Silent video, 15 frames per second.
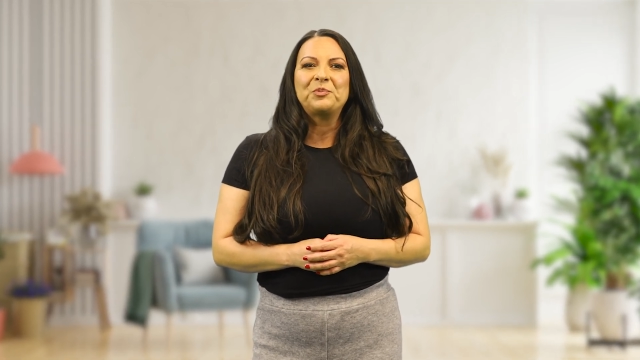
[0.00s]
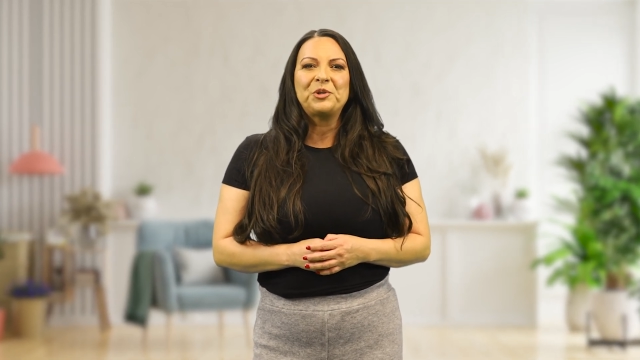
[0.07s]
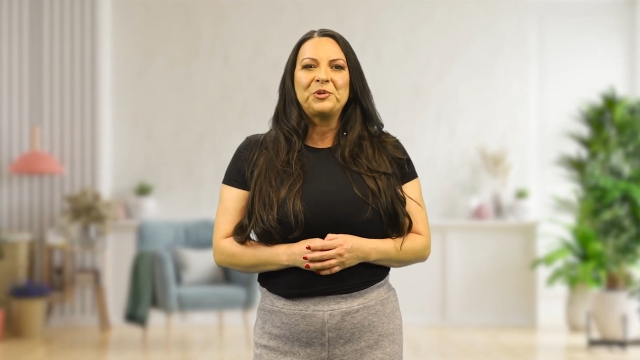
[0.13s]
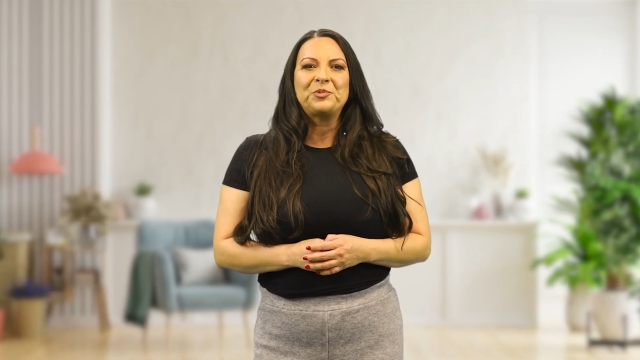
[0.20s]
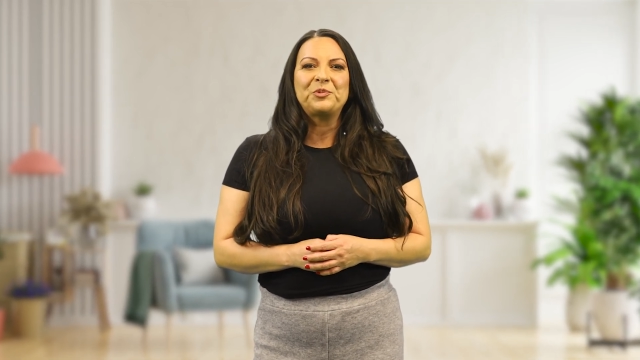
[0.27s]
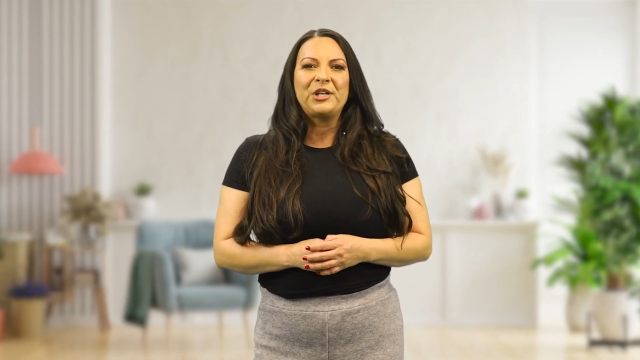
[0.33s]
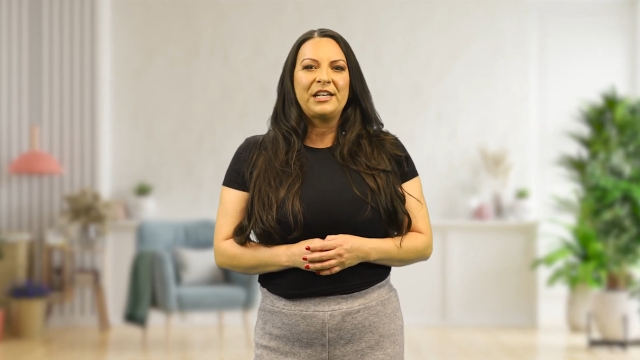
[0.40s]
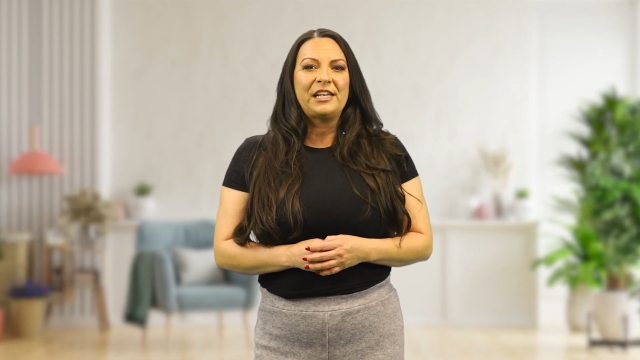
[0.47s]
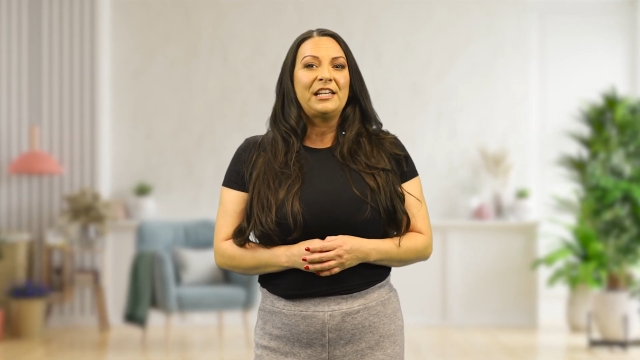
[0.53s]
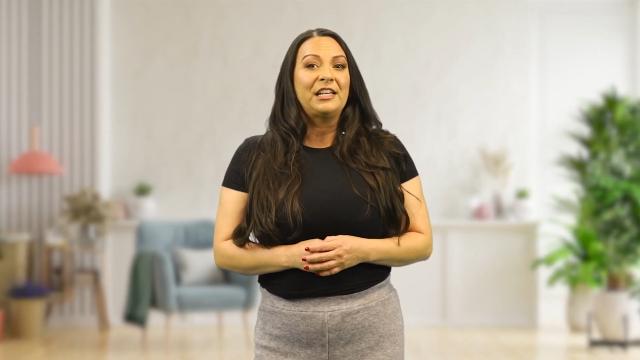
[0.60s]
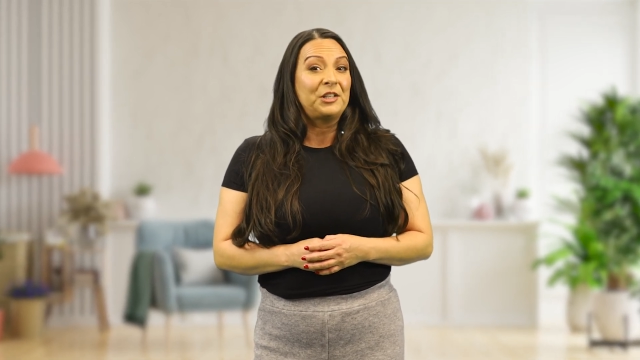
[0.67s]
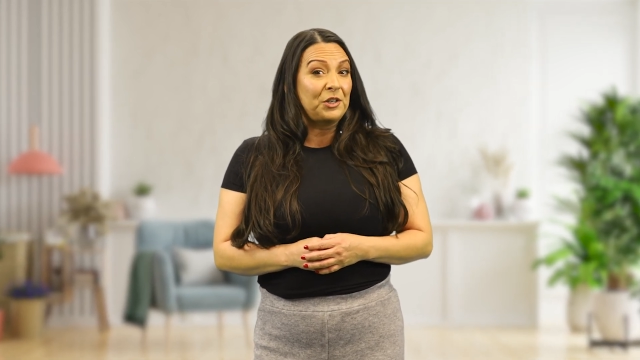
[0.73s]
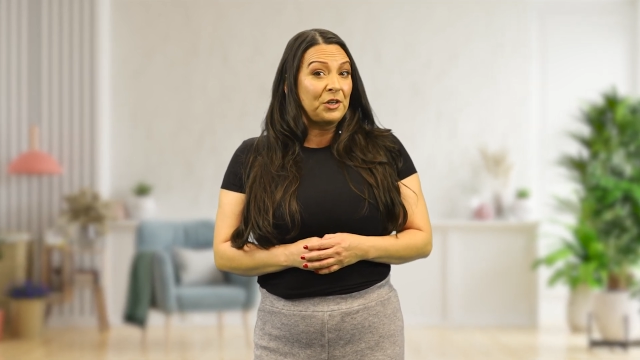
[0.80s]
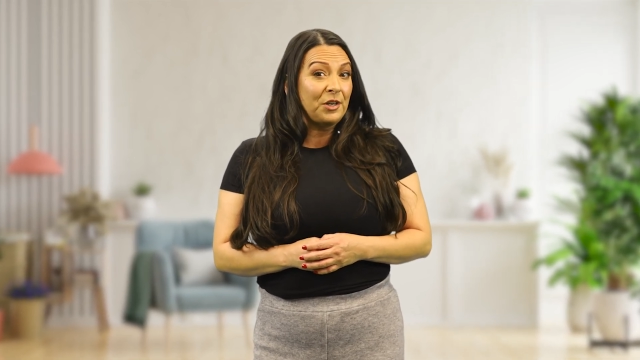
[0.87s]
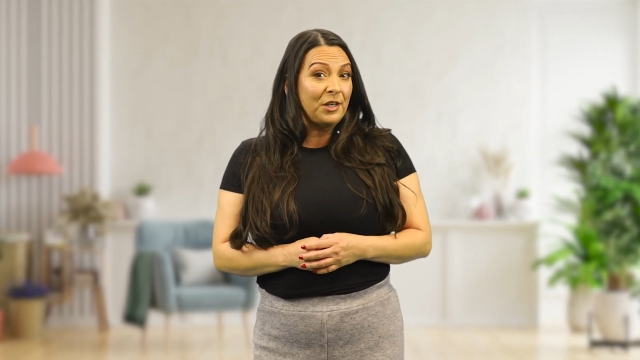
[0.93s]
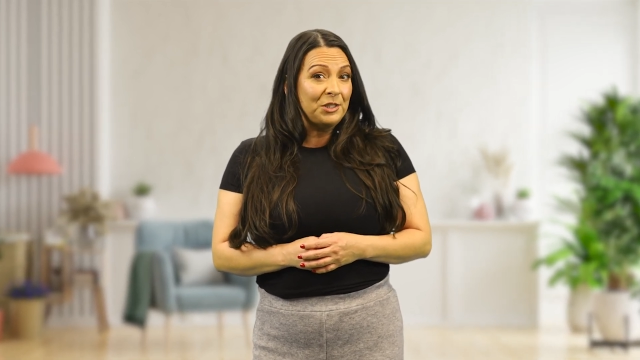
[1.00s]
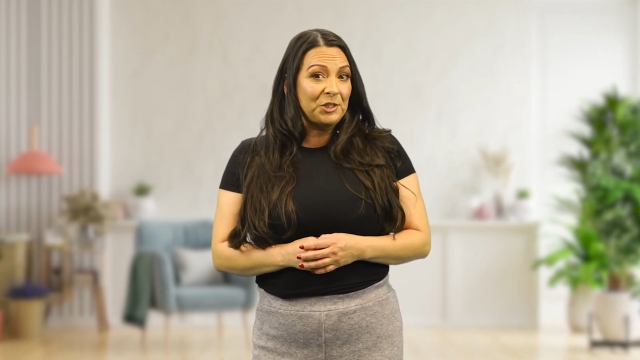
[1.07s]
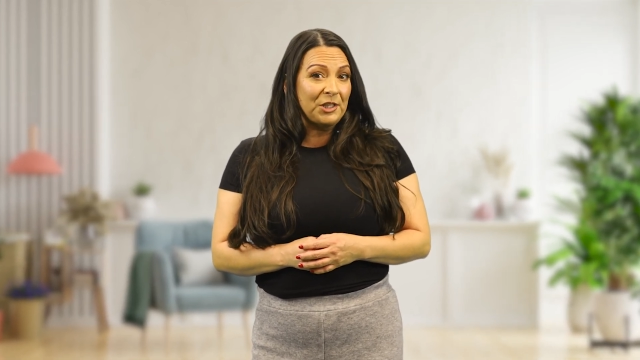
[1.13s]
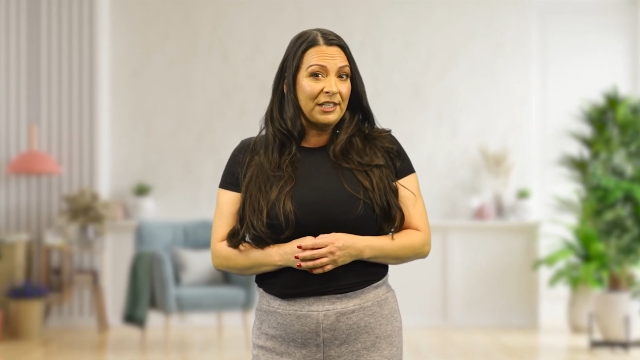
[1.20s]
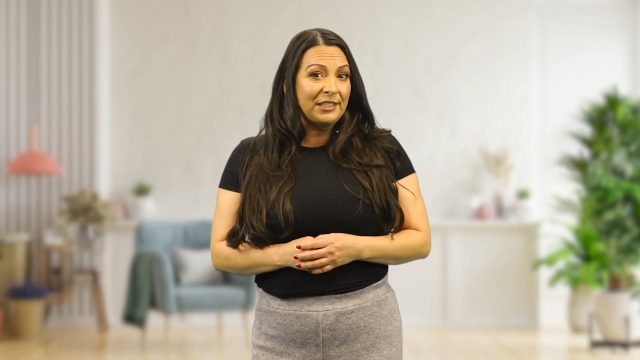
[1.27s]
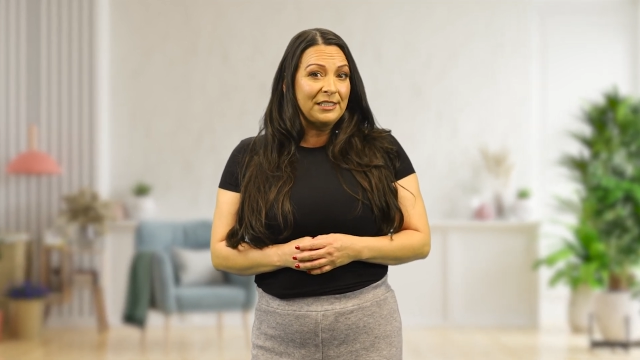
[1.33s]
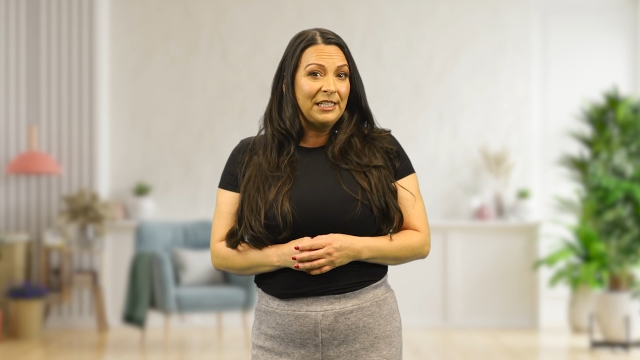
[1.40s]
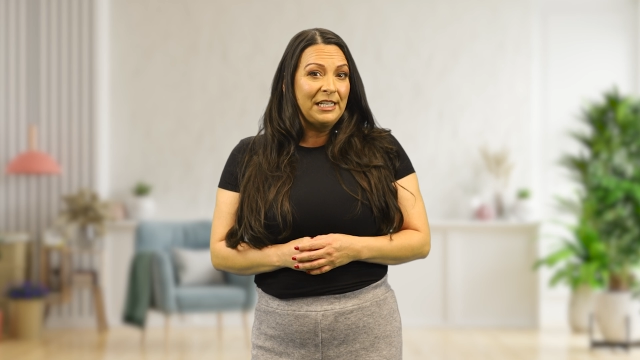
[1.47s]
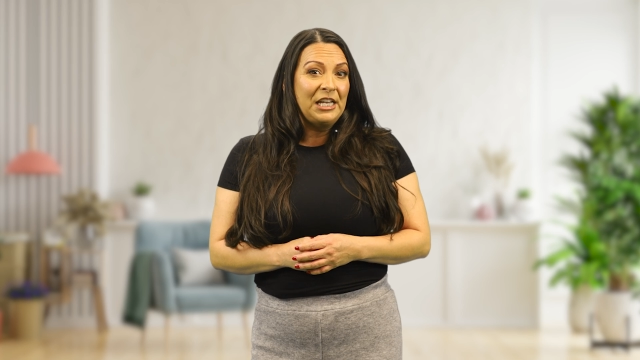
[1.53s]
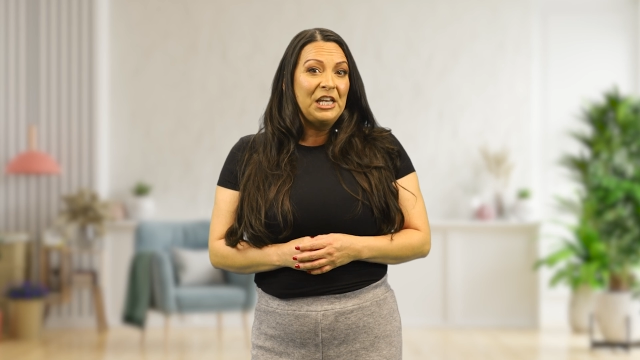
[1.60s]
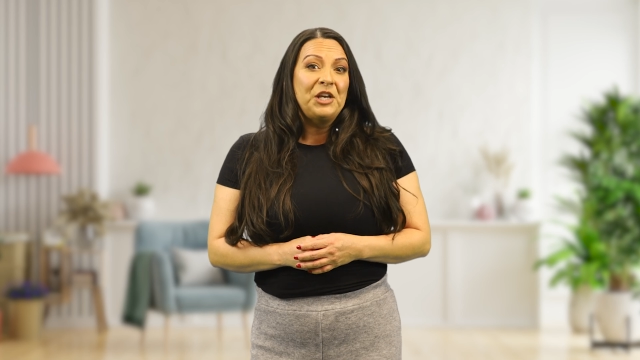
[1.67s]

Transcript: broom ready in your contract,